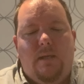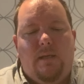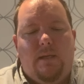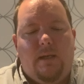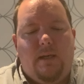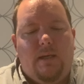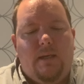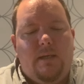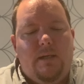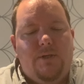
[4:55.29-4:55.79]

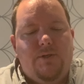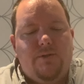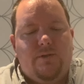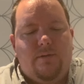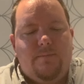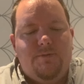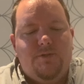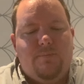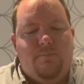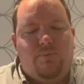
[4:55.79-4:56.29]
And in
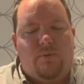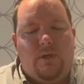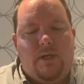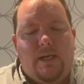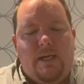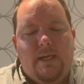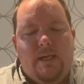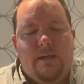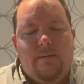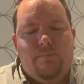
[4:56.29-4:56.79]
terms of
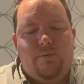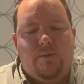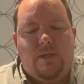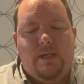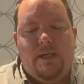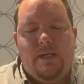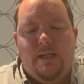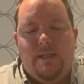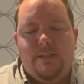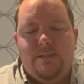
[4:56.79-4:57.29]

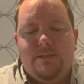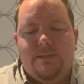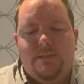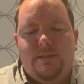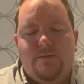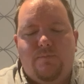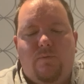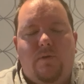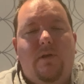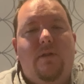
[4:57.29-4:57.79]
brining
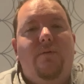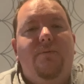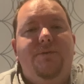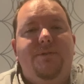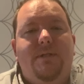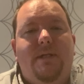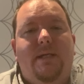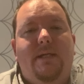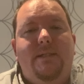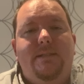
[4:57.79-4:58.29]
is one of
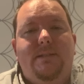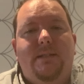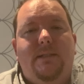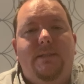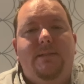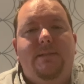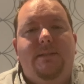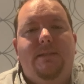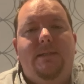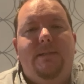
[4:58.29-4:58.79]
those things
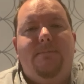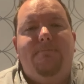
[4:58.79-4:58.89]
that